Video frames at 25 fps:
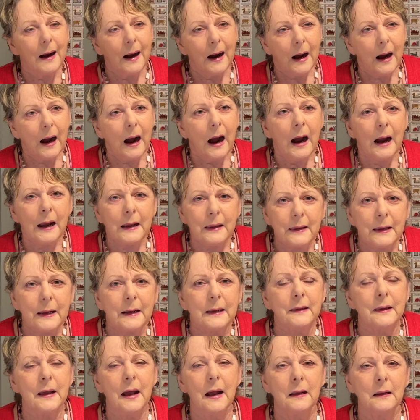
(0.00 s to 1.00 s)
I think
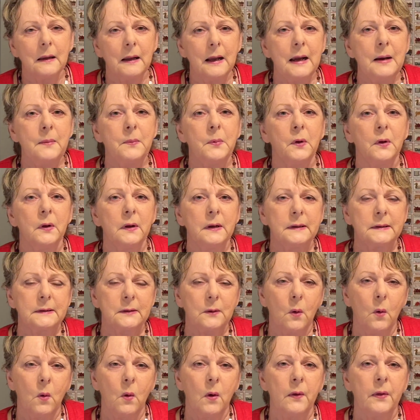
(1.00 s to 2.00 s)
that label is
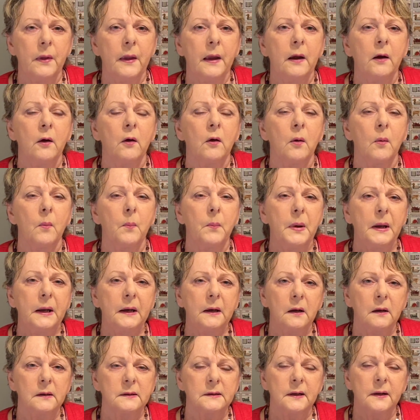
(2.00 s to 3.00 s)
on there
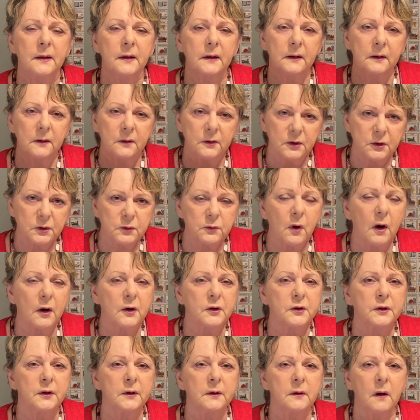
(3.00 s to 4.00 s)
because of the
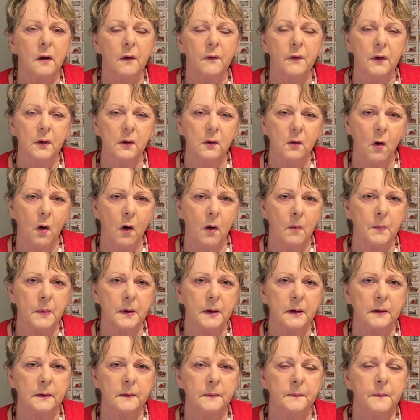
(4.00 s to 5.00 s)
construction of the
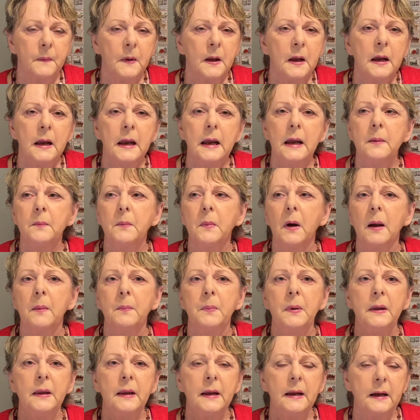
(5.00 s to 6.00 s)
garment. It might be
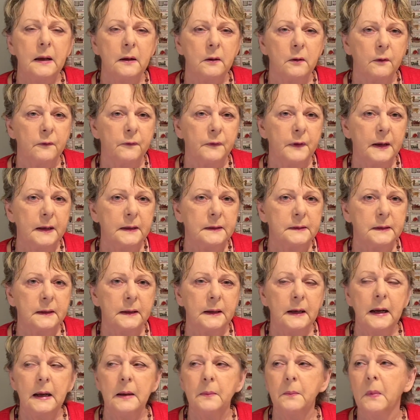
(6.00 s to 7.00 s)
the interfacing.
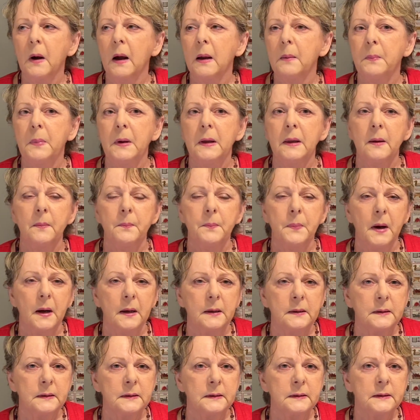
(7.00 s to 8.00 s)
It might be the
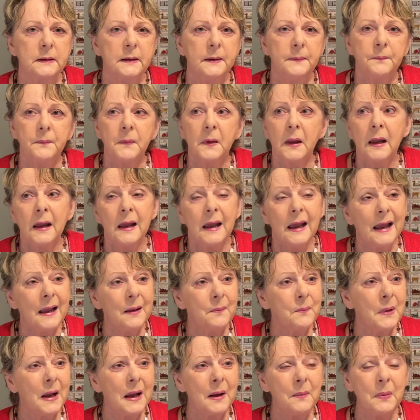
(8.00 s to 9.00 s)
buttons. It
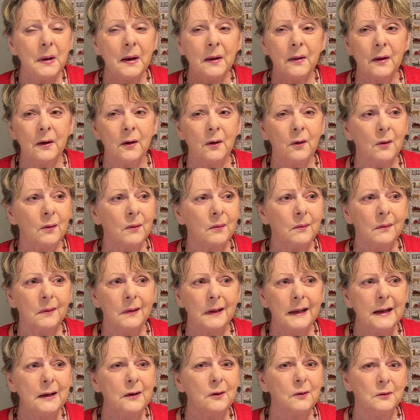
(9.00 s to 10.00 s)
may be their
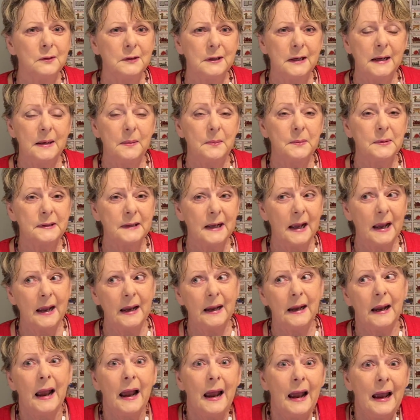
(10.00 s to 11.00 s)
legal team
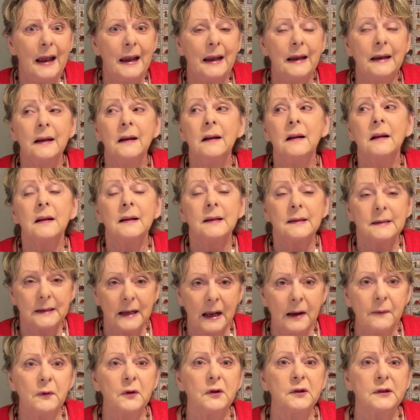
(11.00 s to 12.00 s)
saying, hey,
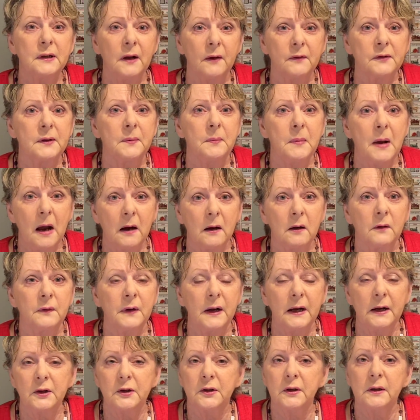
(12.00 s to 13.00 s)
save yourself some
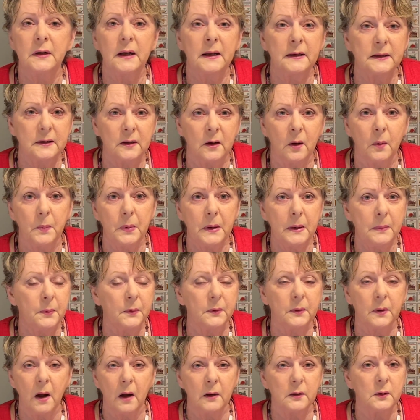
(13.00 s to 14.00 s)
aggravation and tell people
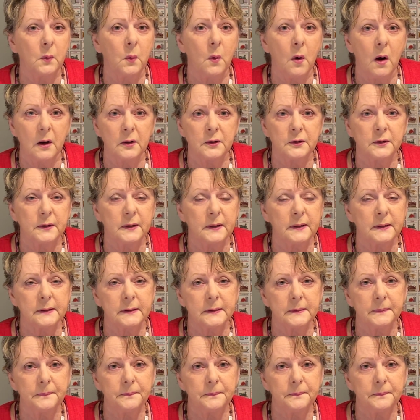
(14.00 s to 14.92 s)
not to wash this.